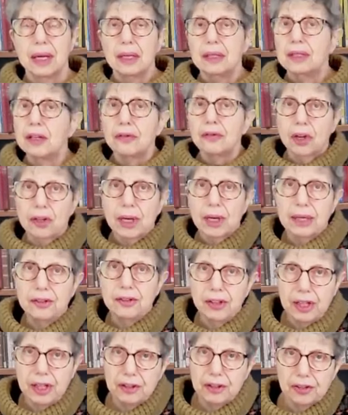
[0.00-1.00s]
You've got
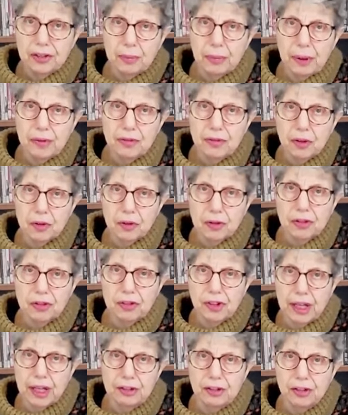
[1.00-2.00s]
ideas above your
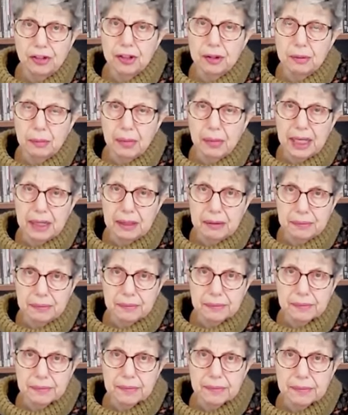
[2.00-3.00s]
station, mate.
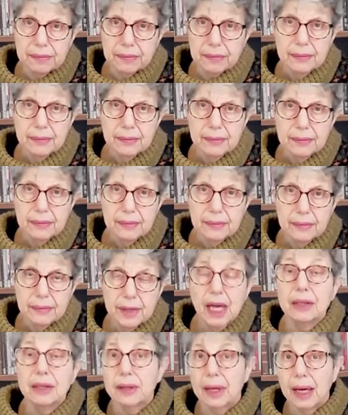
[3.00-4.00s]

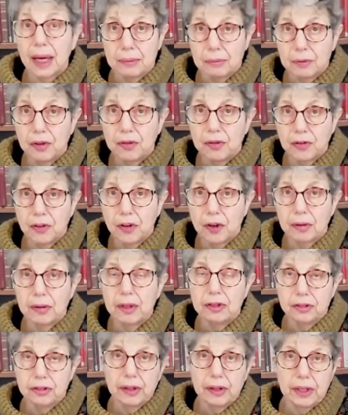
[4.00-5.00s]
And I'm
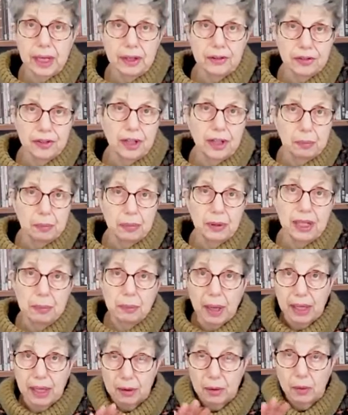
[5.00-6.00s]
referring to the SNP,
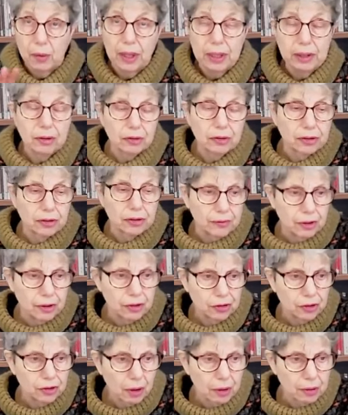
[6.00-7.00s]
by the way, not every
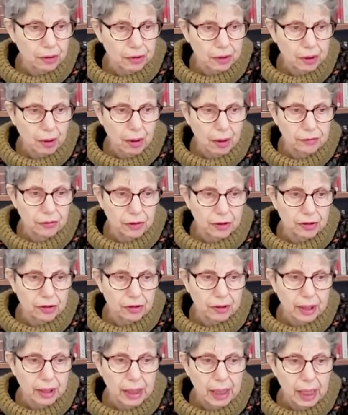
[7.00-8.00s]
Scot,
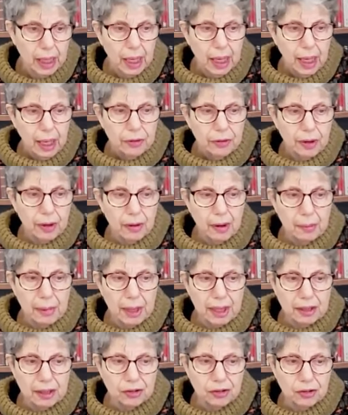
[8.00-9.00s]
obviously. There are
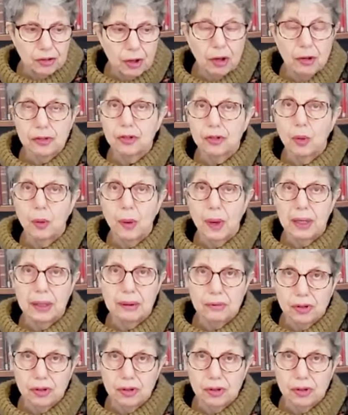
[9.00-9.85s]
many Scots who I am